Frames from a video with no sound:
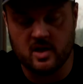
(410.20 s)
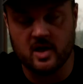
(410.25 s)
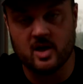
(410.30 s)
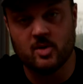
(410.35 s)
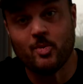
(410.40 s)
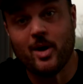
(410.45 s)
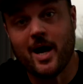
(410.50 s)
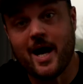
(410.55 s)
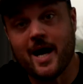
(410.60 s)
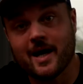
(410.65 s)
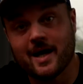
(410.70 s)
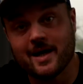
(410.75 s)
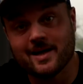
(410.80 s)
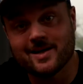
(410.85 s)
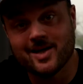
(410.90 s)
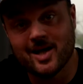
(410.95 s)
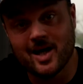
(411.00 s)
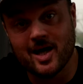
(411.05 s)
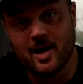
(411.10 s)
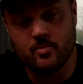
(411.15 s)
like
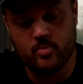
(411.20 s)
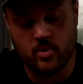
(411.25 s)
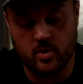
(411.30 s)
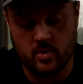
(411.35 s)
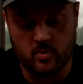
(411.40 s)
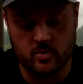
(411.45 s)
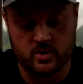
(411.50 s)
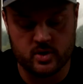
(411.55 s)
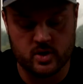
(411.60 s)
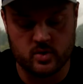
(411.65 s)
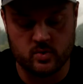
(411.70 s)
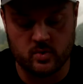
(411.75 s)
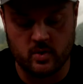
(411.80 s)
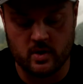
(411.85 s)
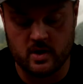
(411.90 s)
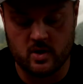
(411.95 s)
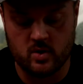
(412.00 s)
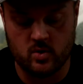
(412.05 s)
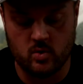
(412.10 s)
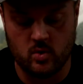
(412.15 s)
packing tape, which is
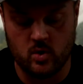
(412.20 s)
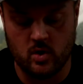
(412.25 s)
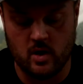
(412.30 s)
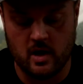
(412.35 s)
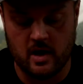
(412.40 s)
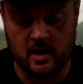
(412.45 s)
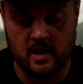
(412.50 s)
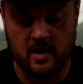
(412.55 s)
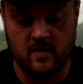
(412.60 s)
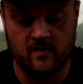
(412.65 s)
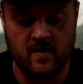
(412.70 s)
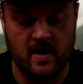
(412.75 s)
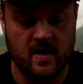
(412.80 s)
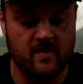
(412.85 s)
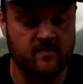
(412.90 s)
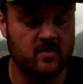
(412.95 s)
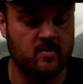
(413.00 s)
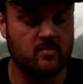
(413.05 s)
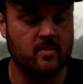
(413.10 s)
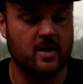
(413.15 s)
really cool. I love
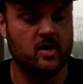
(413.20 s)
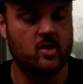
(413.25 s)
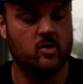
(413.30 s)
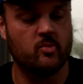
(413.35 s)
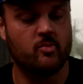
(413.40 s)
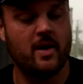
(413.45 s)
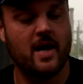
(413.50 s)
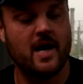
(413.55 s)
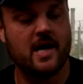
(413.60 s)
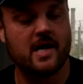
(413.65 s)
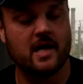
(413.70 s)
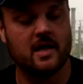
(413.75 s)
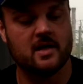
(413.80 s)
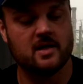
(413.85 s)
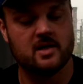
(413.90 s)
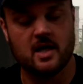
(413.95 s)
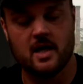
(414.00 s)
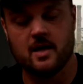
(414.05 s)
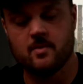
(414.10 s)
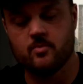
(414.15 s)
having my own
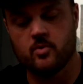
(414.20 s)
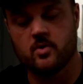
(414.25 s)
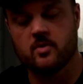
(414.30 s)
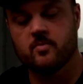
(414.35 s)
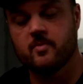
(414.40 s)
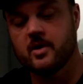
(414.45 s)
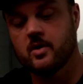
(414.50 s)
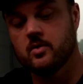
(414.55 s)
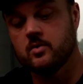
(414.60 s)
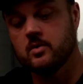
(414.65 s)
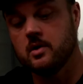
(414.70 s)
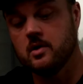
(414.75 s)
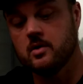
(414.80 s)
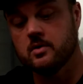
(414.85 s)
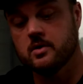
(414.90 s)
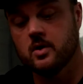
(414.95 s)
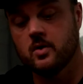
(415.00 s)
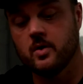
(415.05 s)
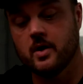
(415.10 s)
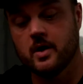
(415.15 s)
packing tape with my own
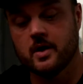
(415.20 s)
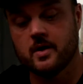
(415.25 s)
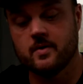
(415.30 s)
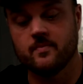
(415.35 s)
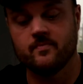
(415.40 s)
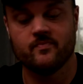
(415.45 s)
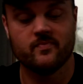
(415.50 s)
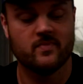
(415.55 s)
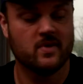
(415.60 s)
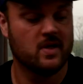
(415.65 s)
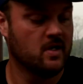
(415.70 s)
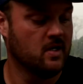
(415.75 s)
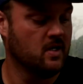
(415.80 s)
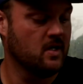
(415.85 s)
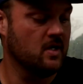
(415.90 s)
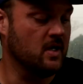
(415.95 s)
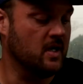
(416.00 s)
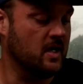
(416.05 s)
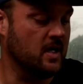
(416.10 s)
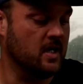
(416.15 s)
logo on it.
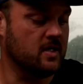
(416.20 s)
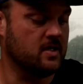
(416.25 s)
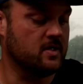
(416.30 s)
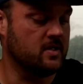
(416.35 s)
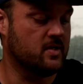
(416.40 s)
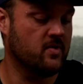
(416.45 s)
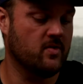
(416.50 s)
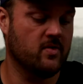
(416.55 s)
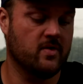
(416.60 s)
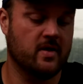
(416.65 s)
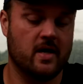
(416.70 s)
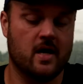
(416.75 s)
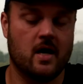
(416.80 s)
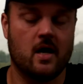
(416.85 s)
And they